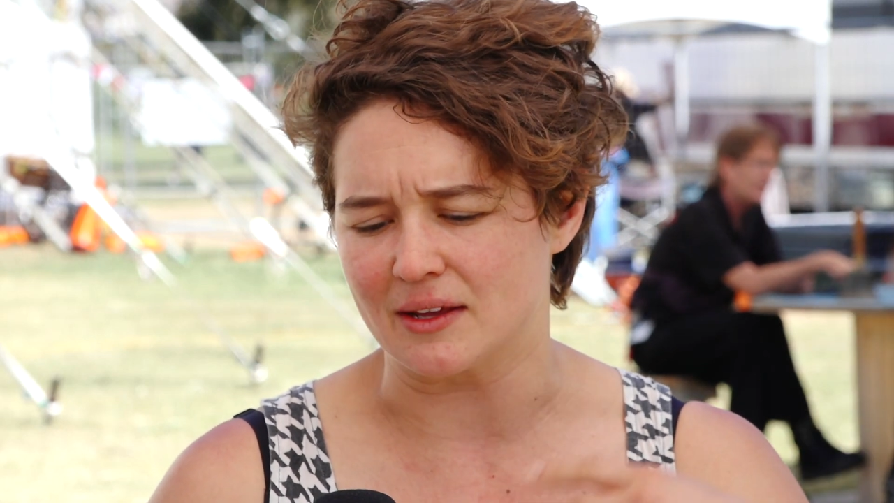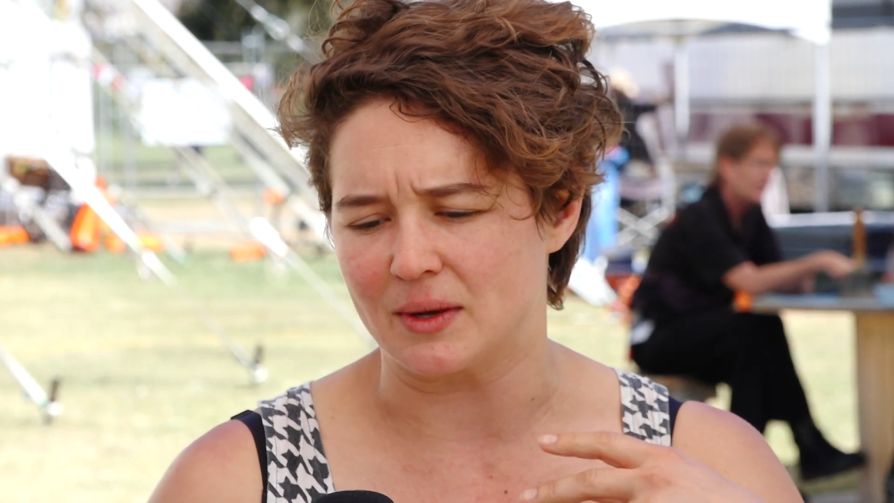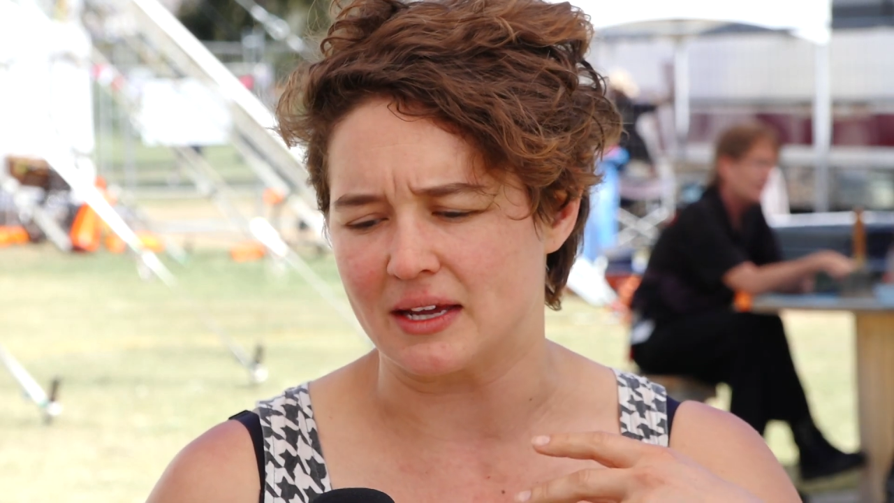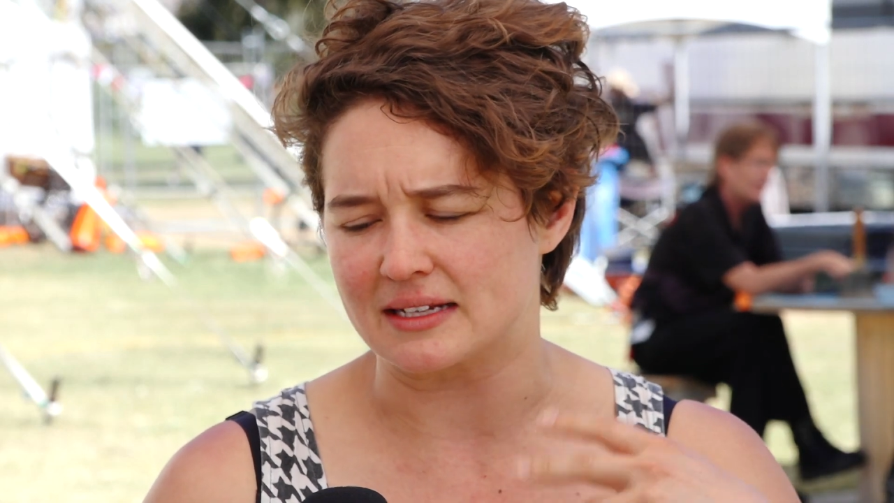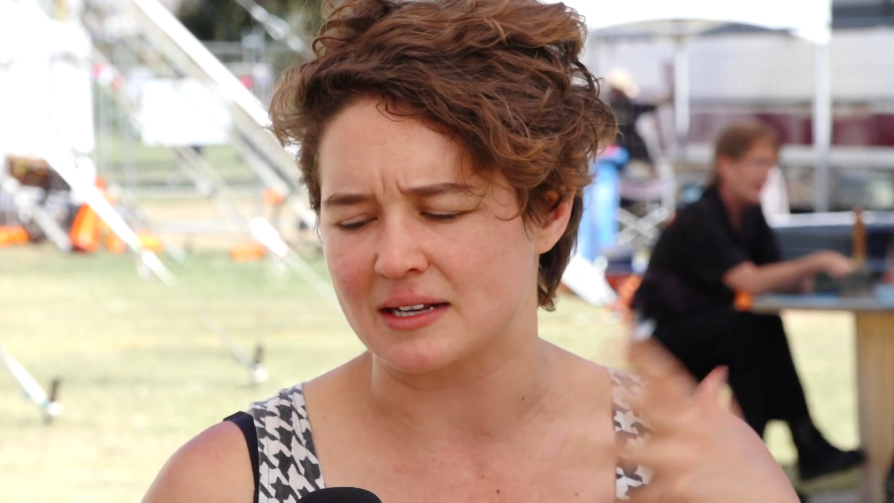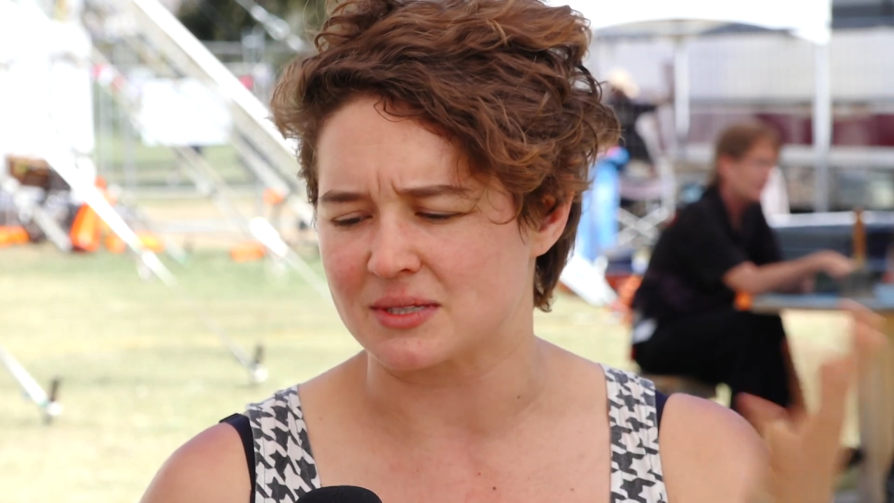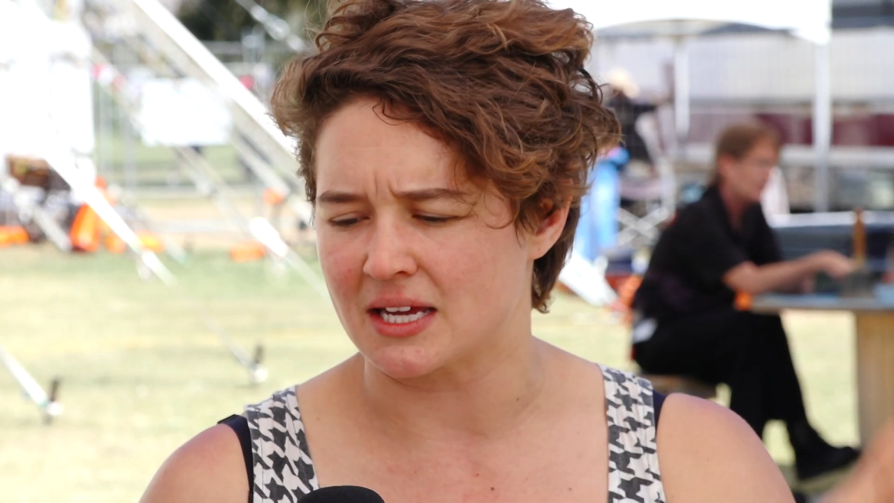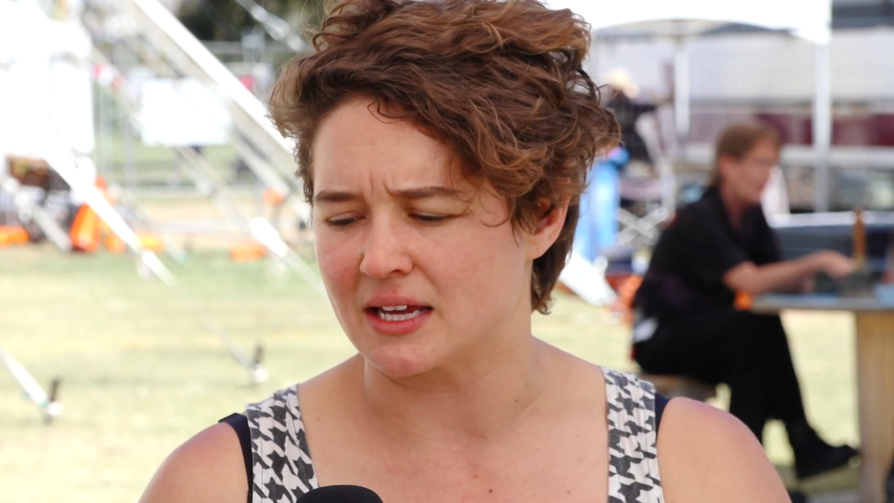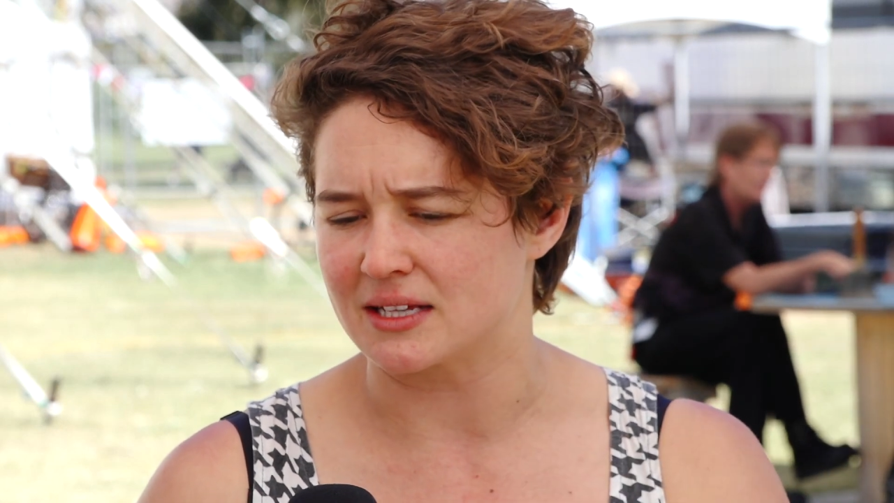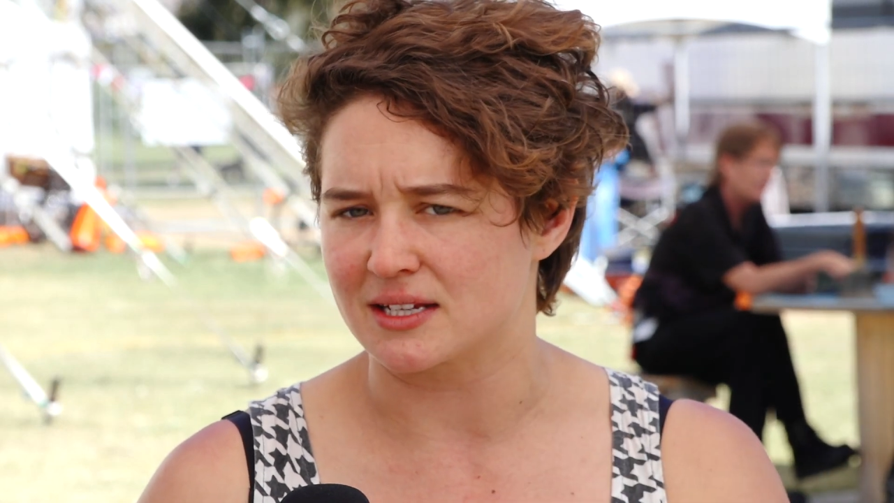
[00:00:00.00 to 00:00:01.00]
that we ended up
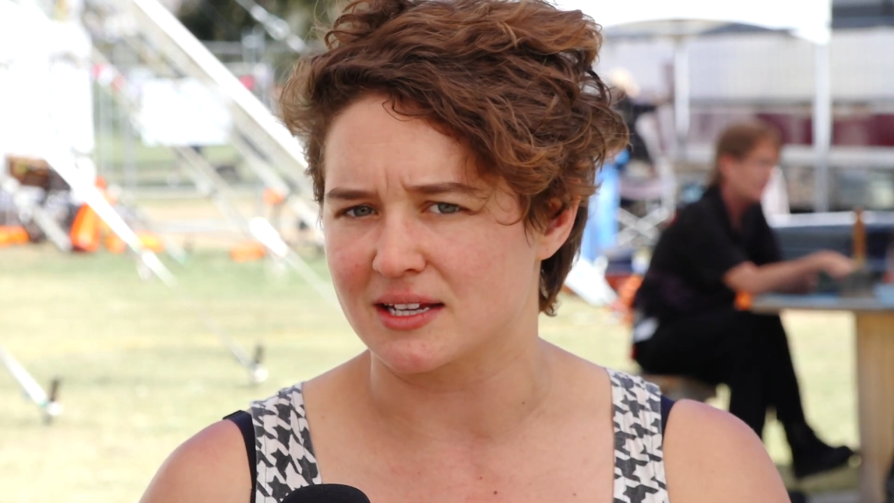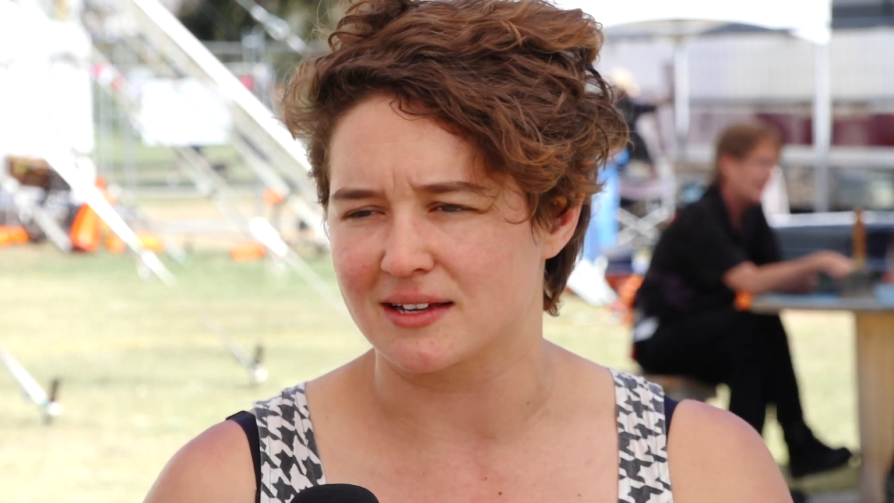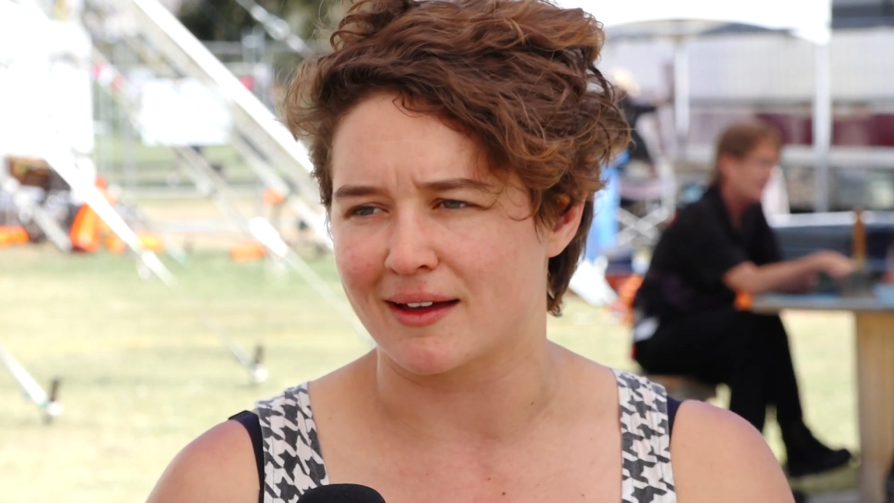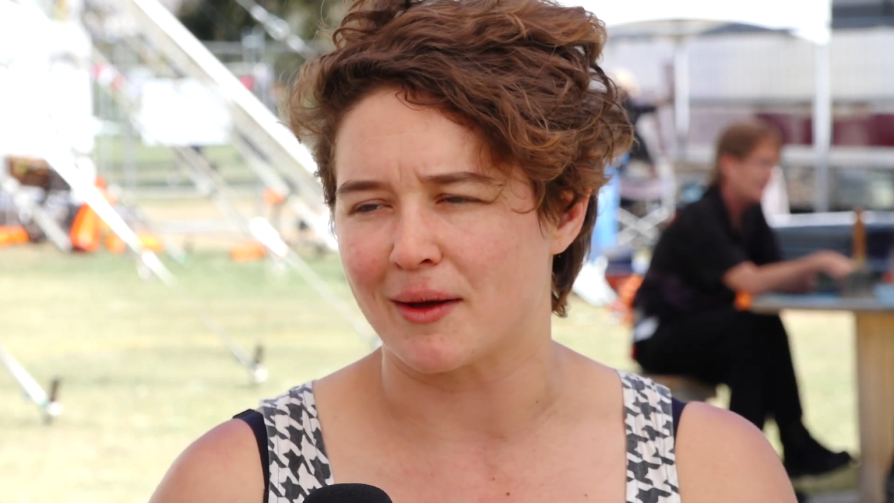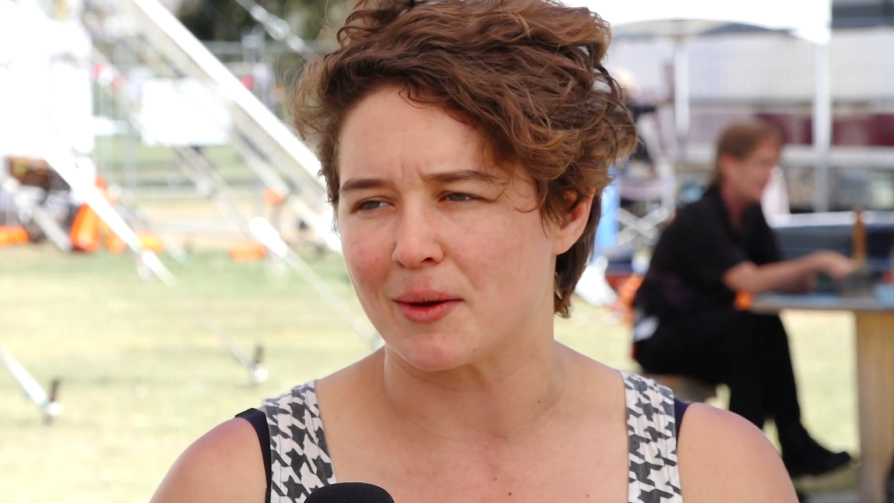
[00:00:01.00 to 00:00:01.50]
taking to